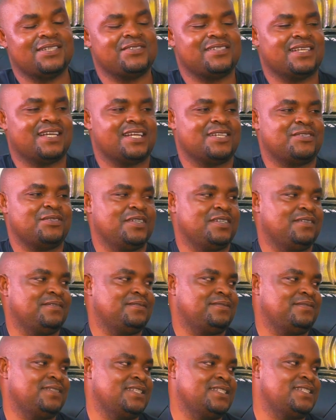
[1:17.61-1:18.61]
Secretary of
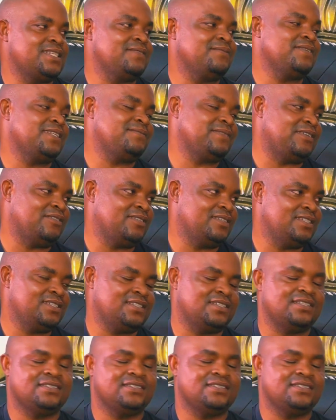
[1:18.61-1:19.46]
the Safe Earth Foundation.